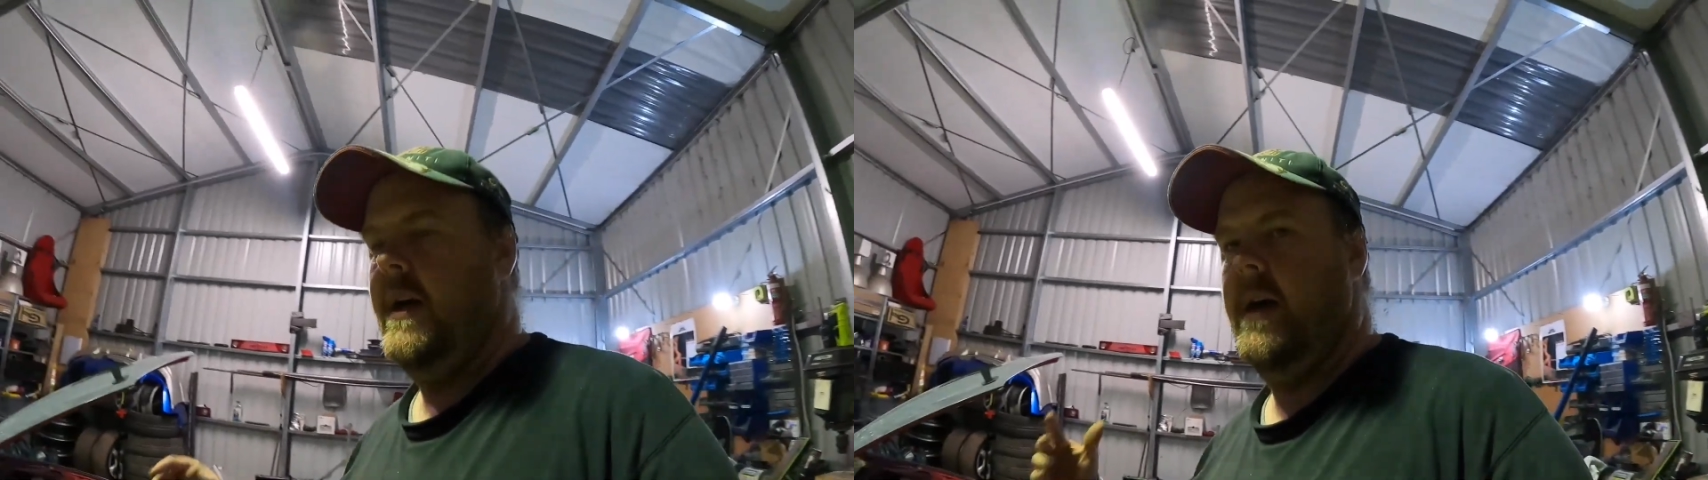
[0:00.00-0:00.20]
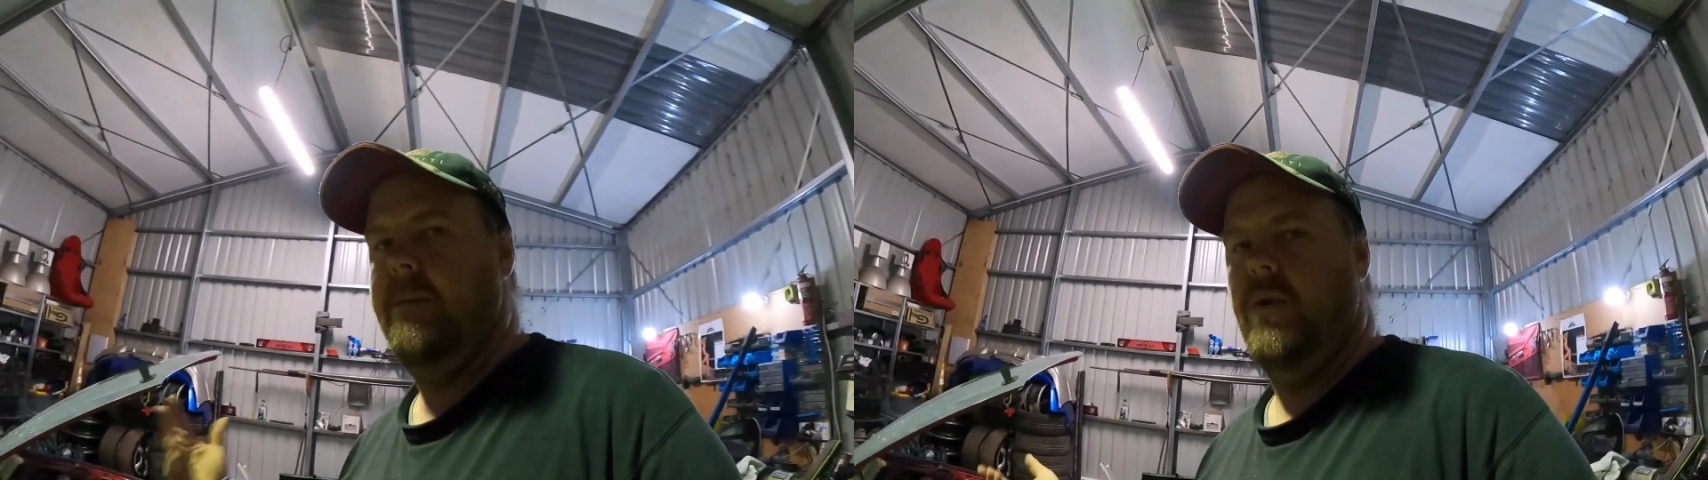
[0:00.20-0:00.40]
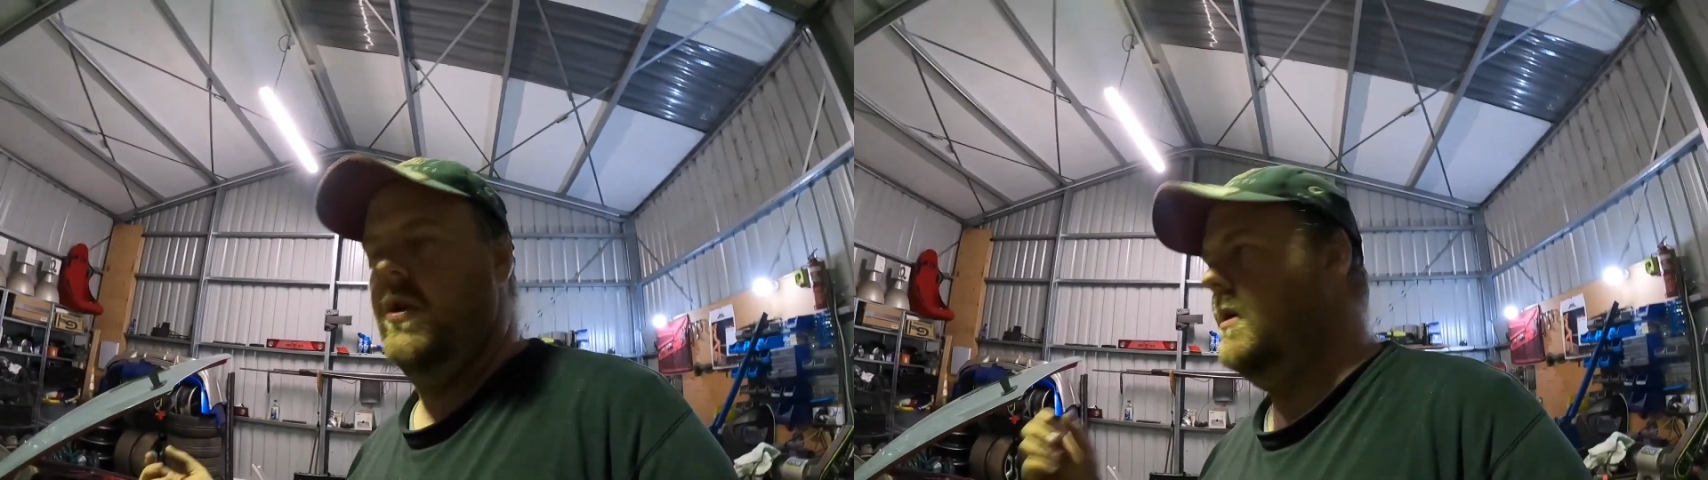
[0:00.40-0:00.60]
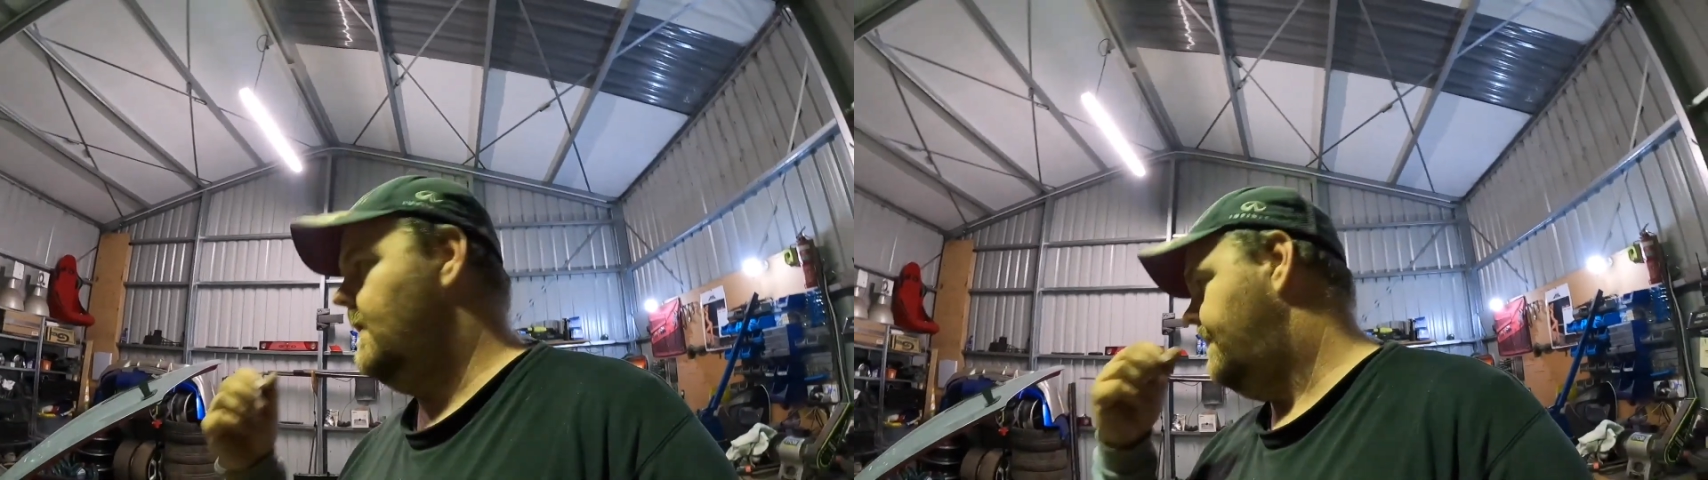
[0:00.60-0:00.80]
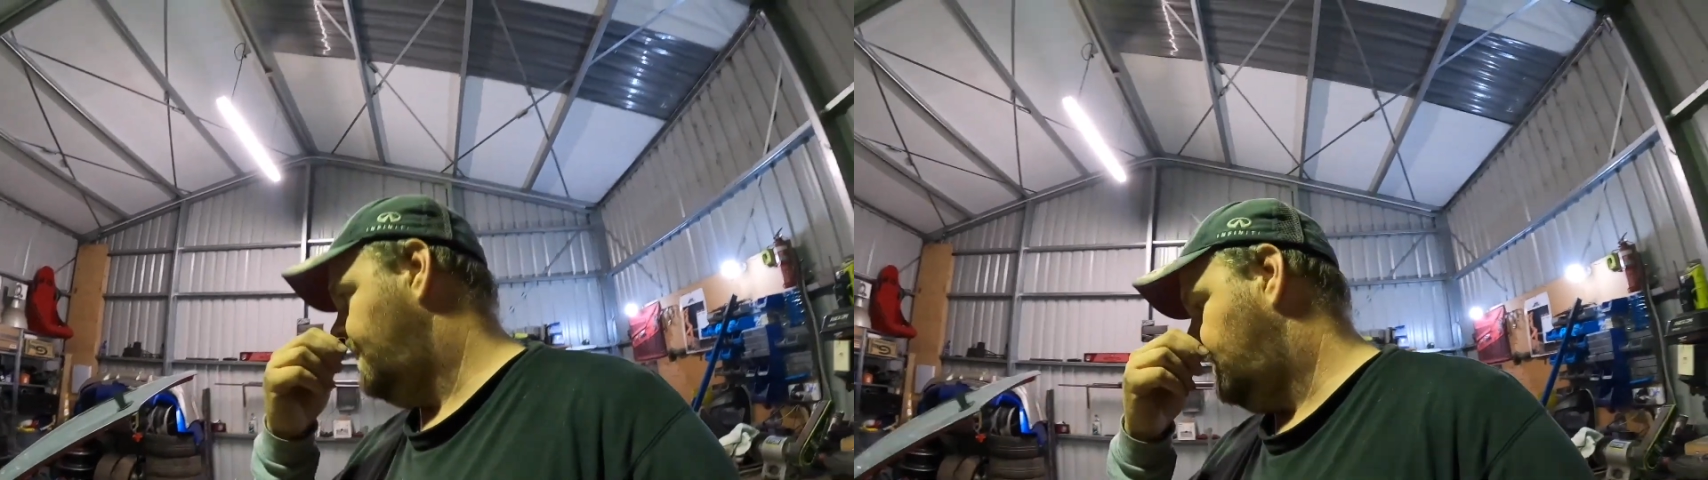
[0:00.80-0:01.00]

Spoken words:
oil and